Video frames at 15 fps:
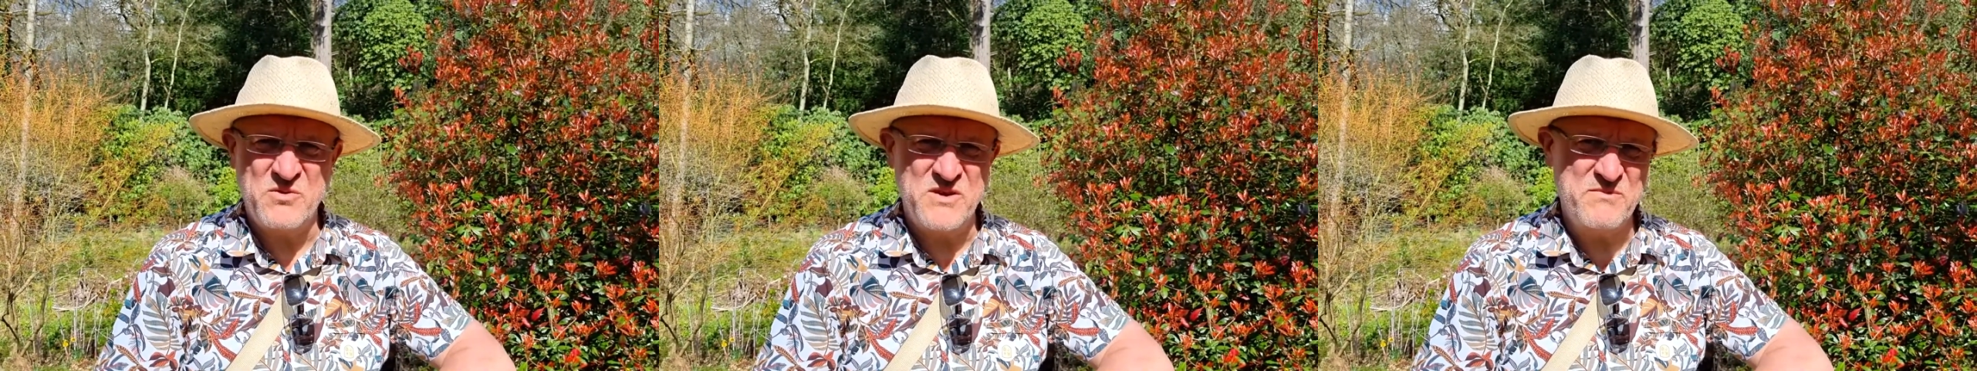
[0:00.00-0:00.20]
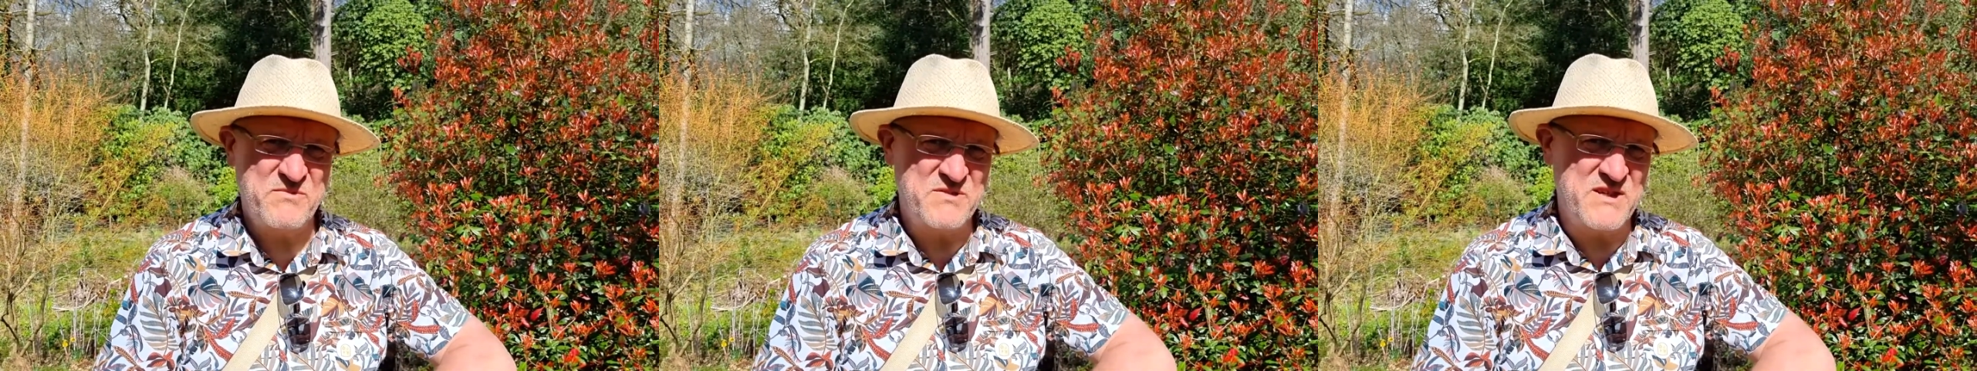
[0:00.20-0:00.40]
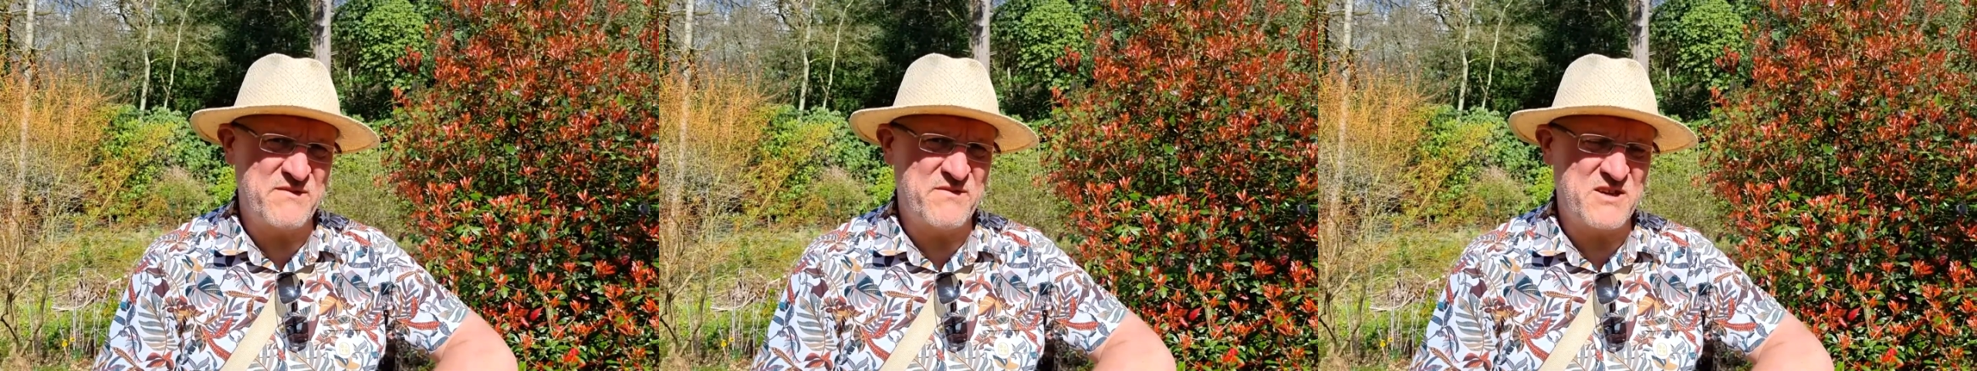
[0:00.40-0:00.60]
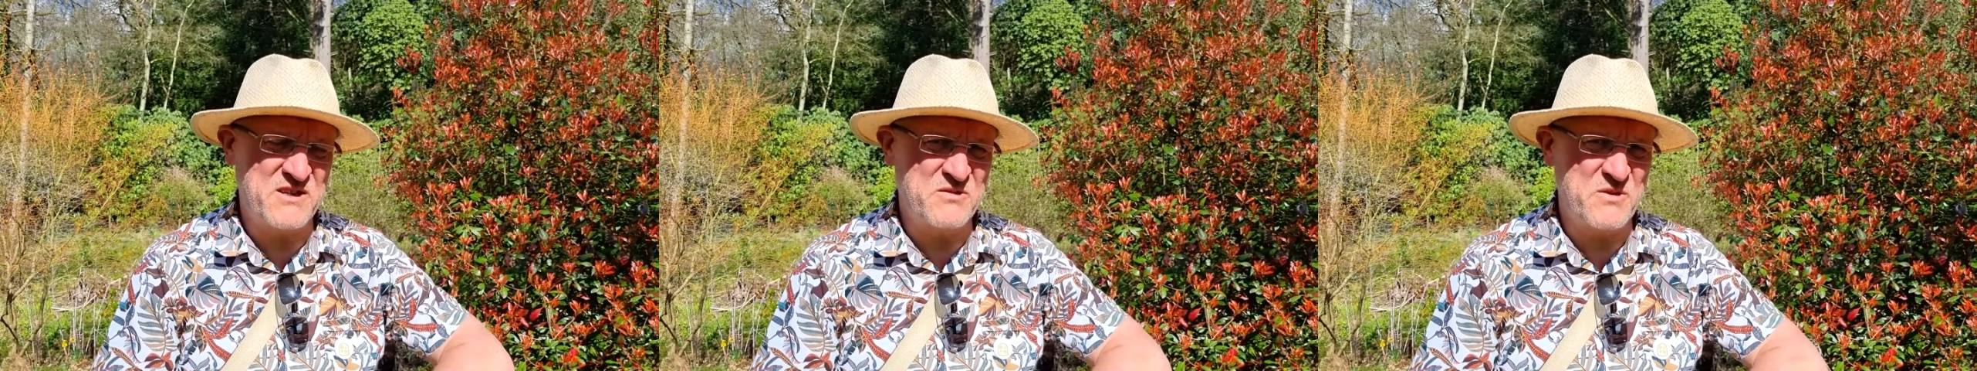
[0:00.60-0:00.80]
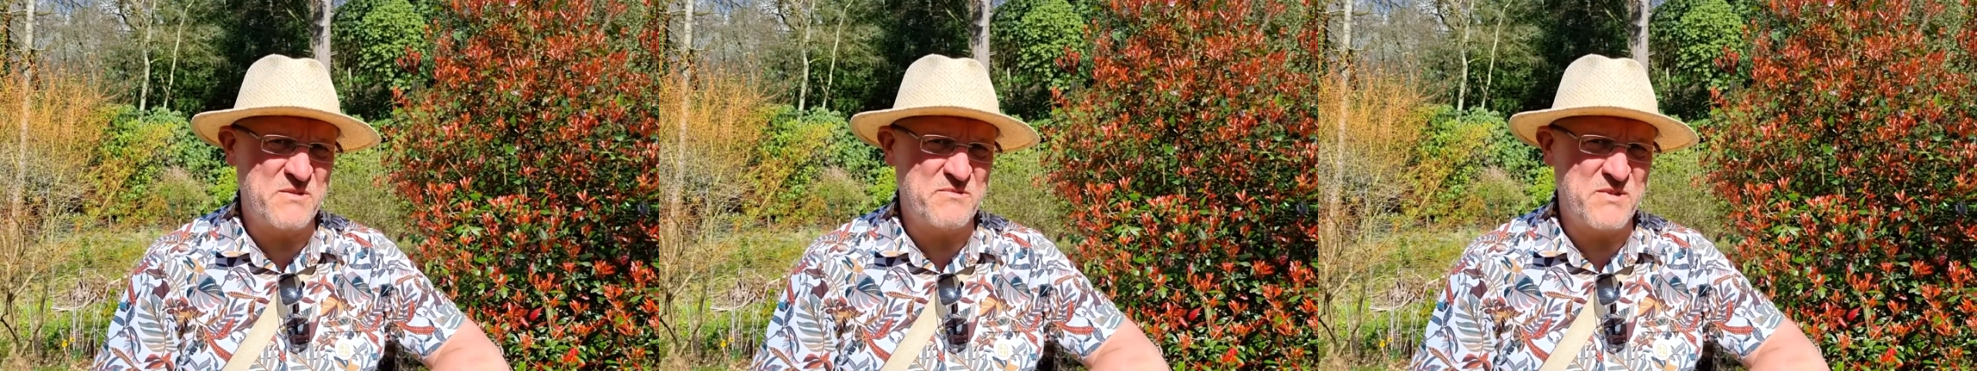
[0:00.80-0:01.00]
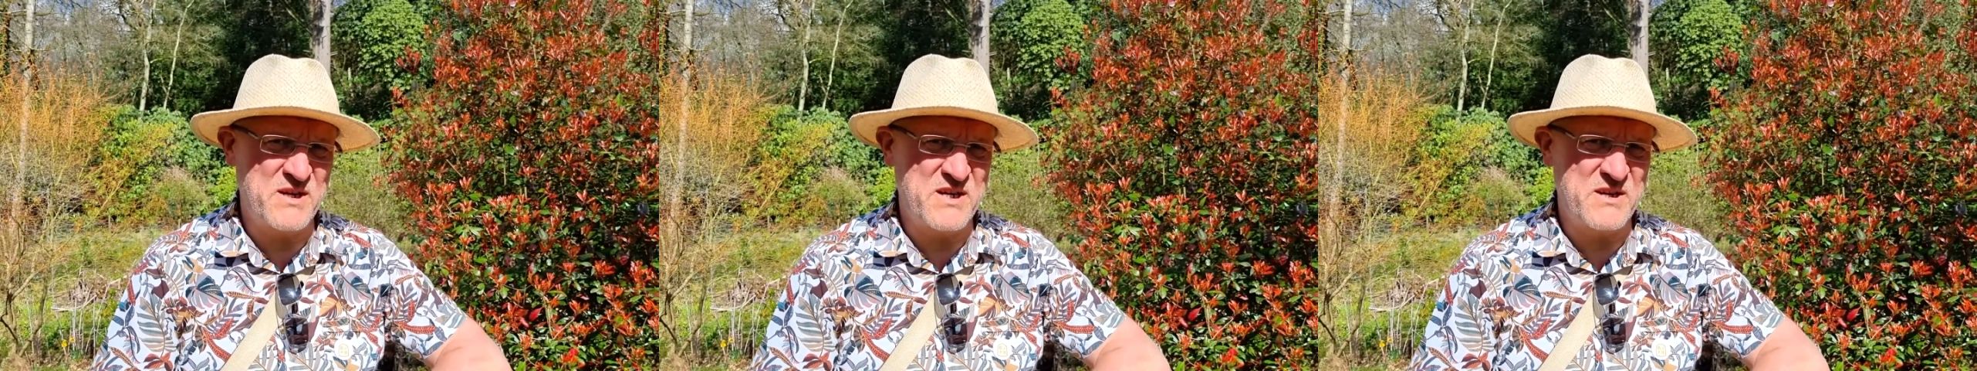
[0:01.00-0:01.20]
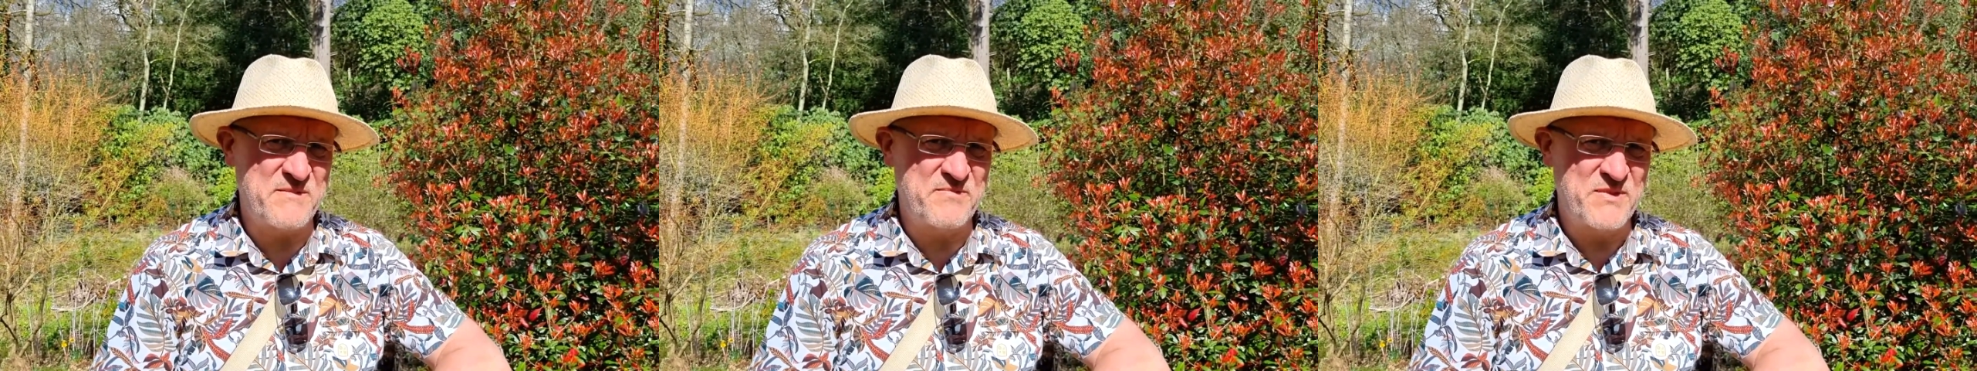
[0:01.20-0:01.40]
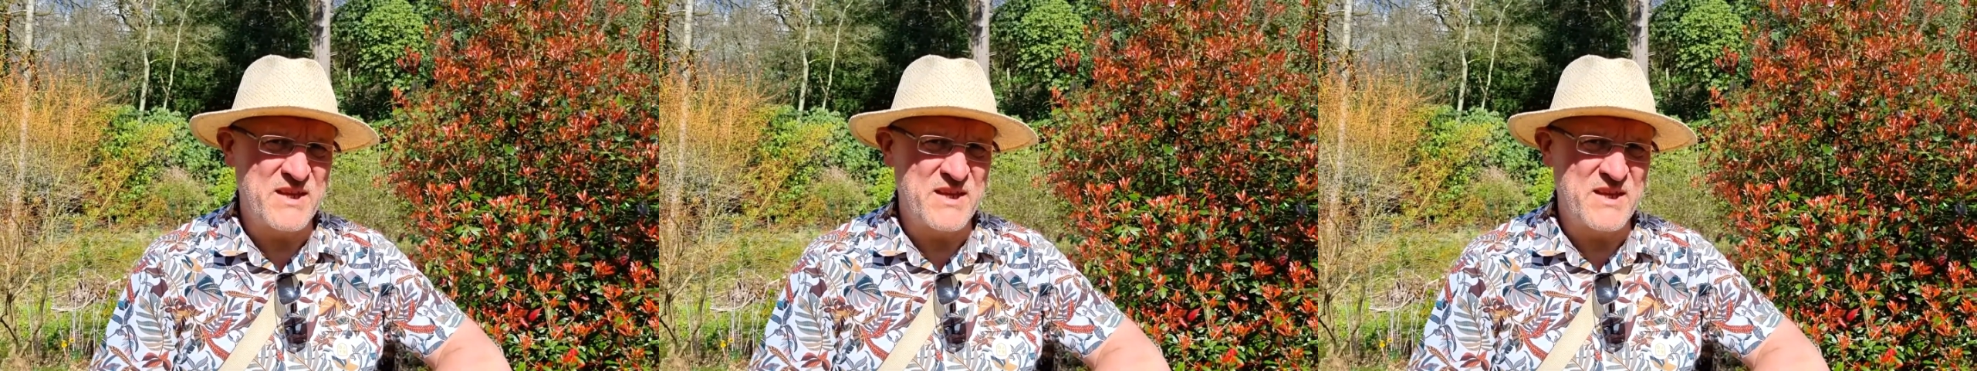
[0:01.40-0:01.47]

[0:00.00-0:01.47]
wanted to set fire to it, but